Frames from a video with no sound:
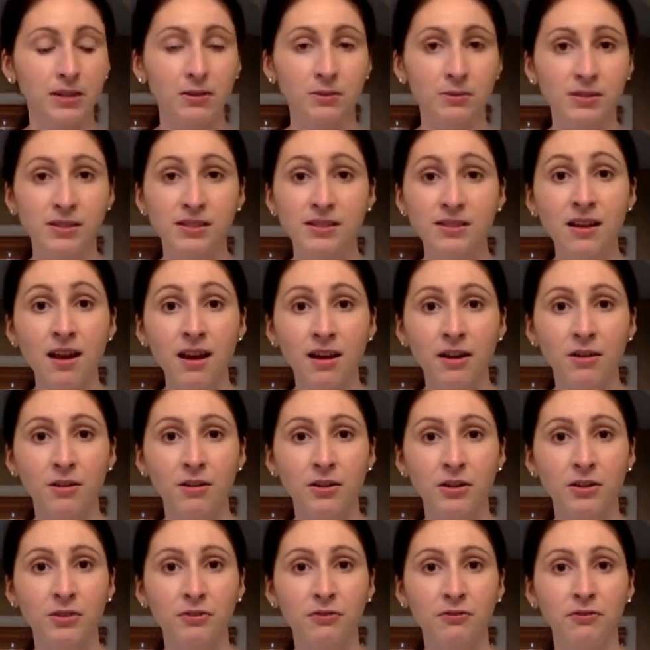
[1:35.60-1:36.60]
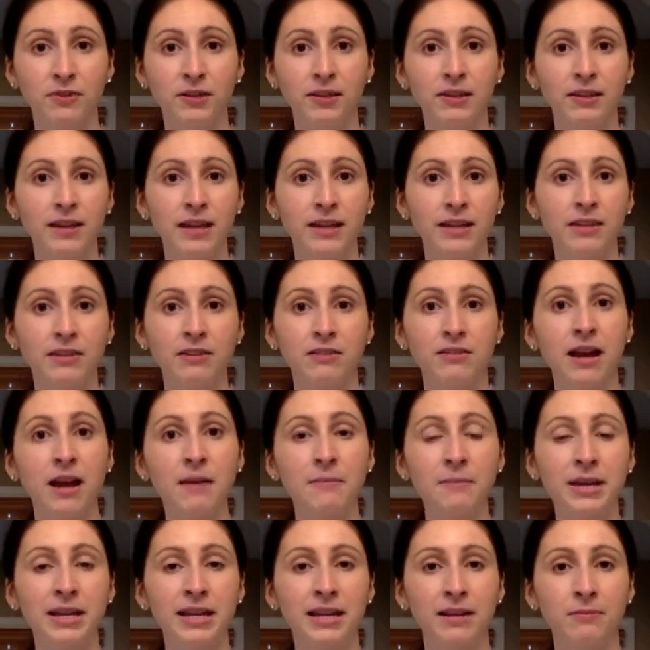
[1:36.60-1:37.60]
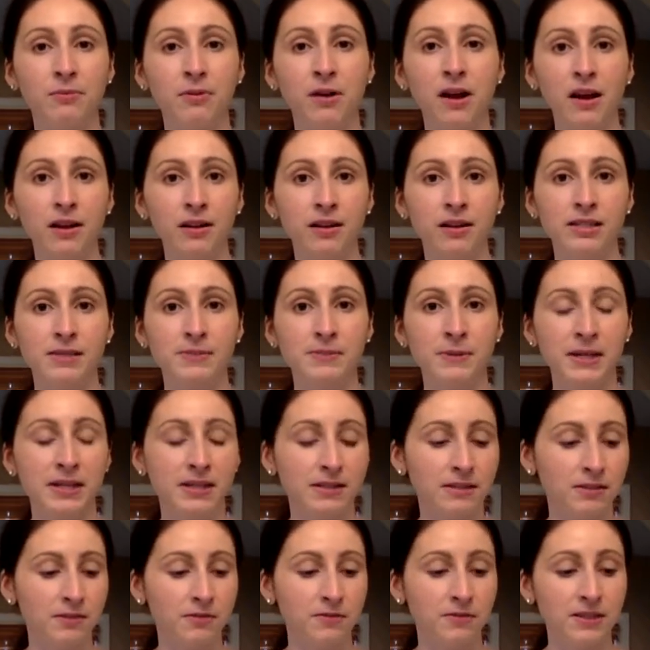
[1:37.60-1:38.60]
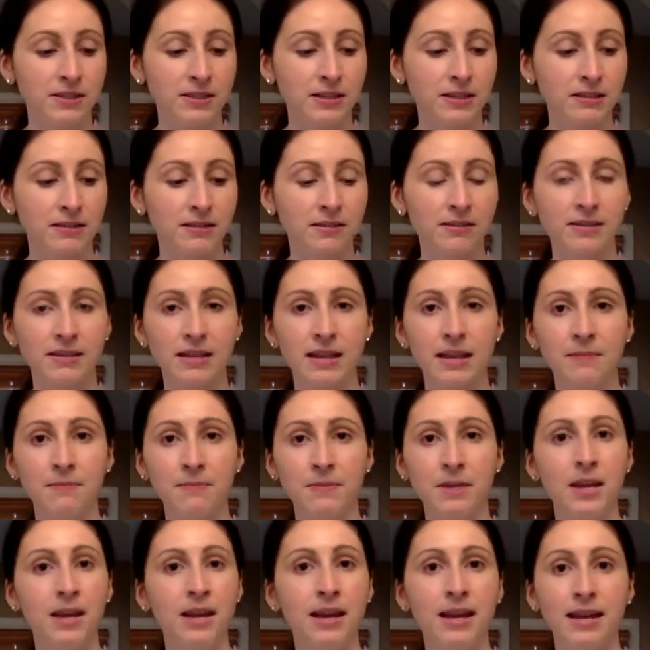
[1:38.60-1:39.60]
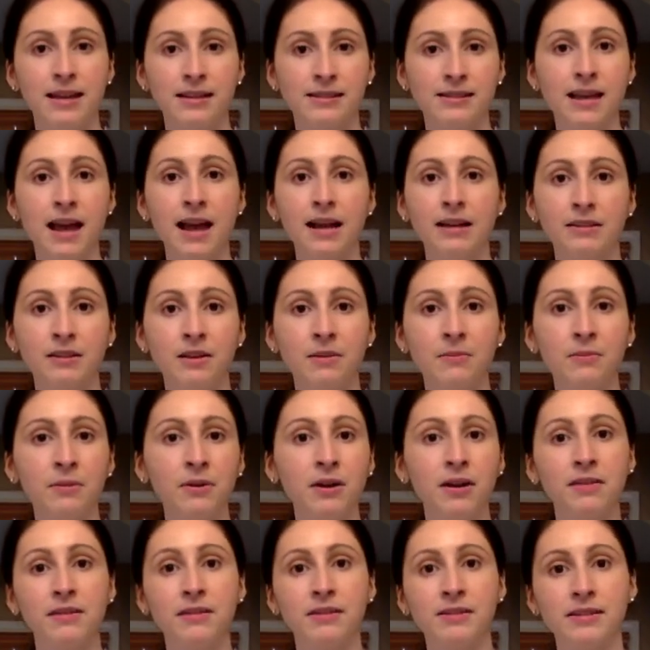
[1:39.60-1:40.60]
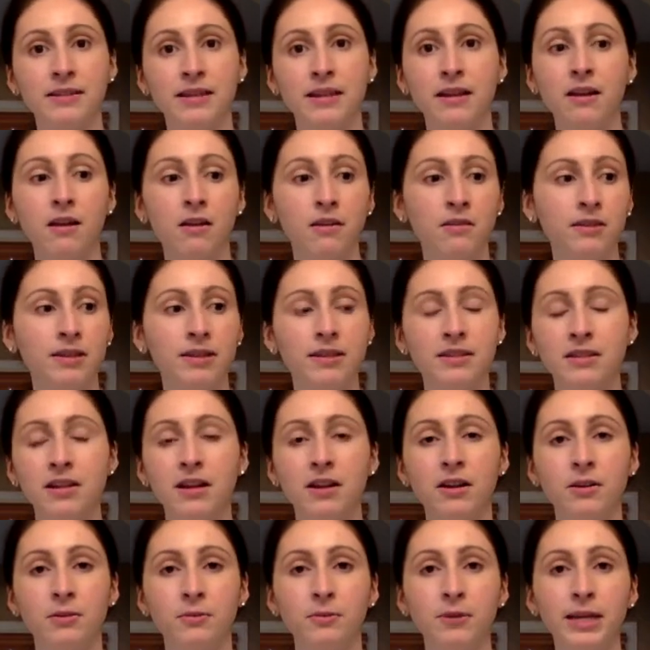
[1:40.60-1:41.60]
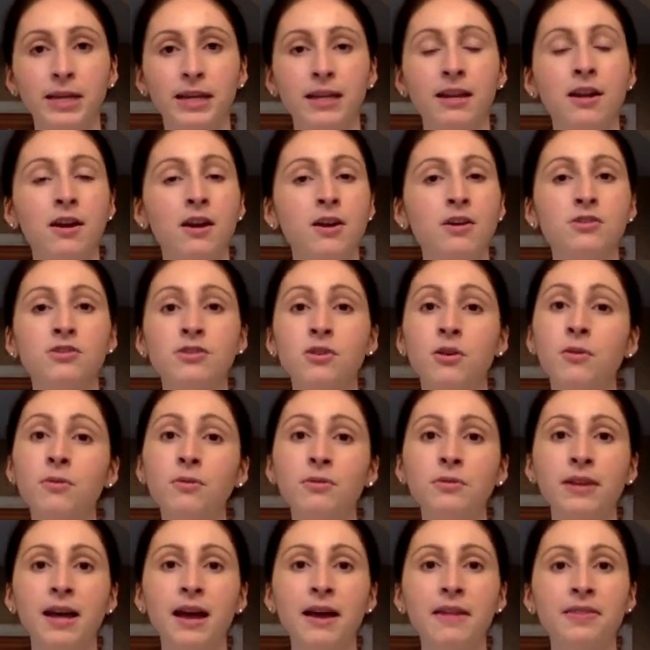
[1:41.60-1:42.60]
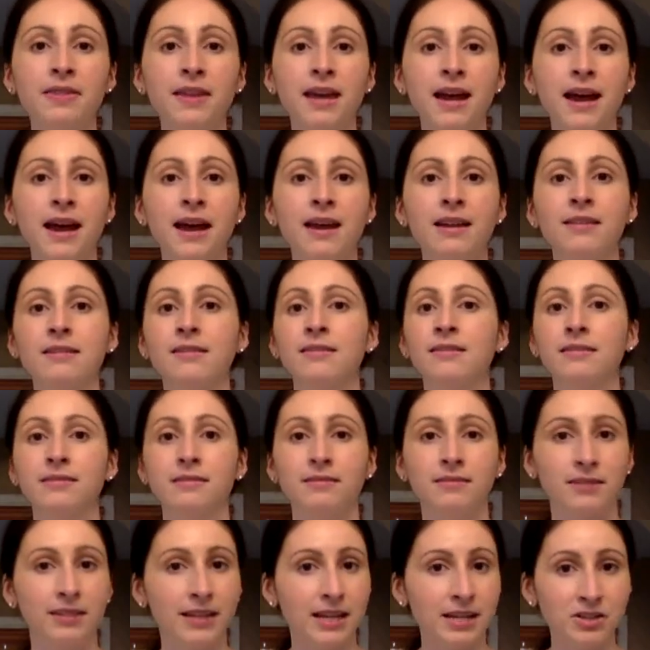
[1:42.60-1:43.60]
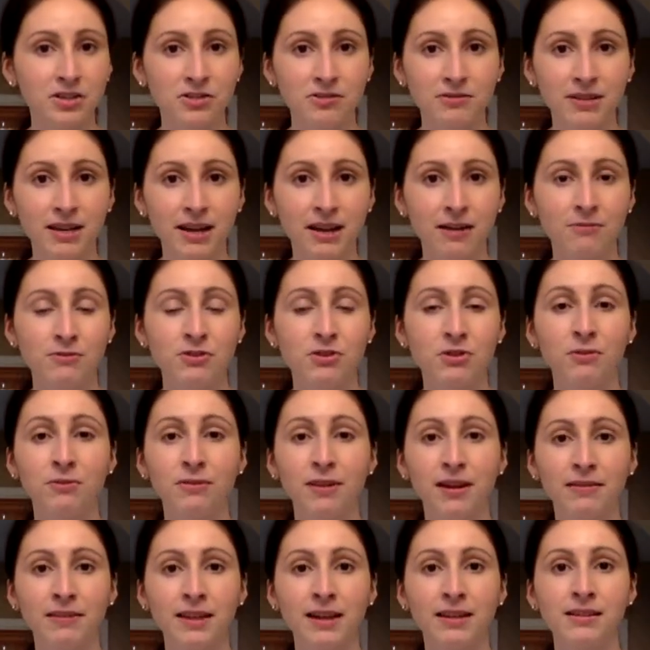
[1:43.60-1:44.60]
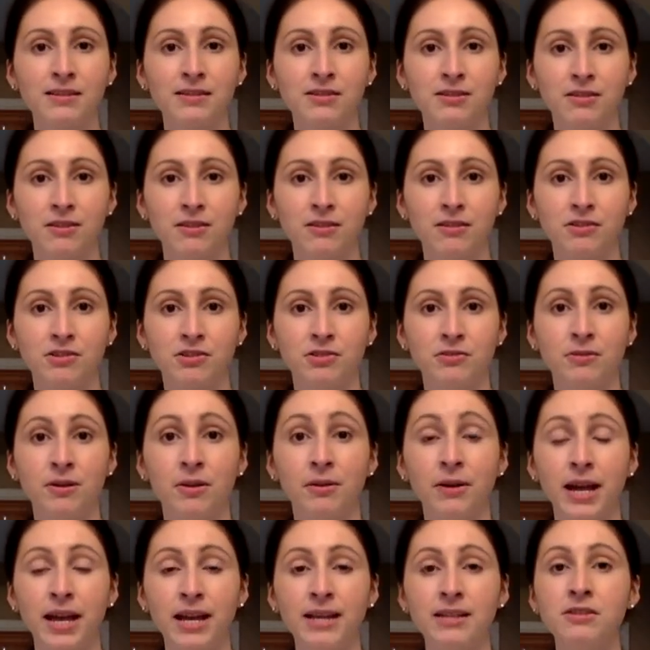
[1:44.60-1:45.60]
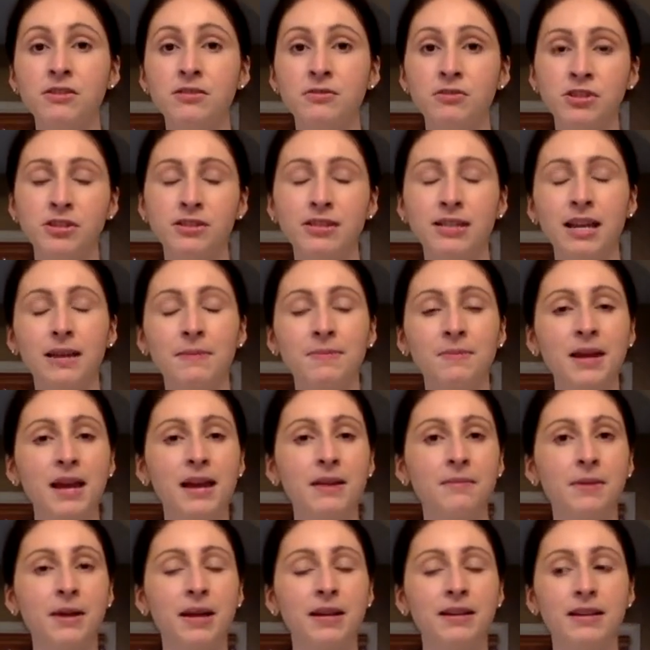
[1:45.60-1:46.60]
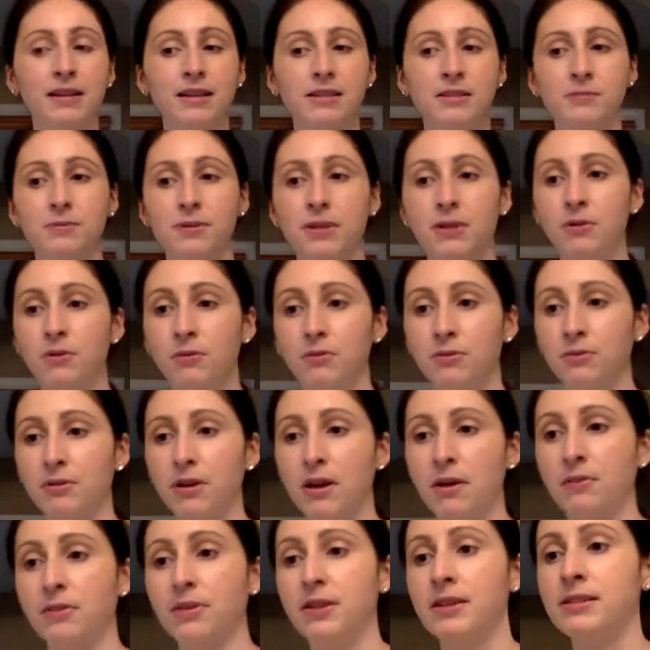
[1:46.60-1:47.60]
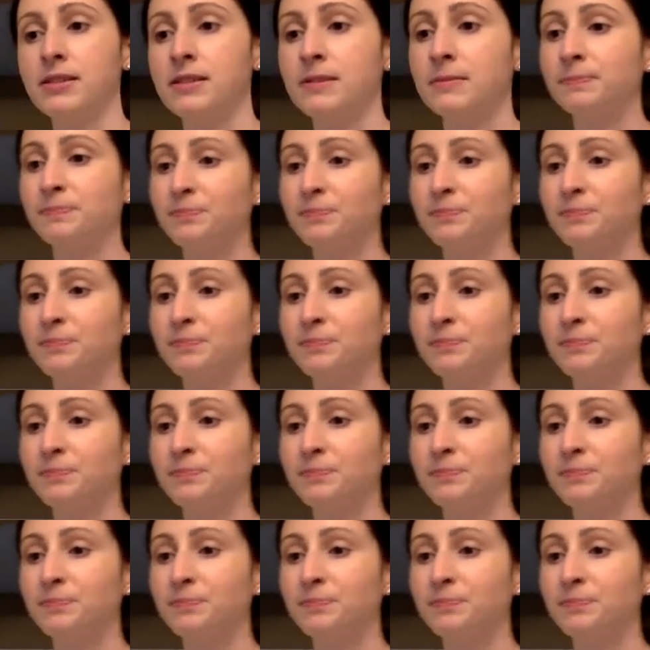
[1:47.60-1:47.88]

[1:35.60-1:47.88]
stuck, or you feel like you're not making progress because you've seen the same exact number on the scale the entire week. Don't let that get you down. Don't let that discourage you, okay? So just keep that in mind as we go throughout this.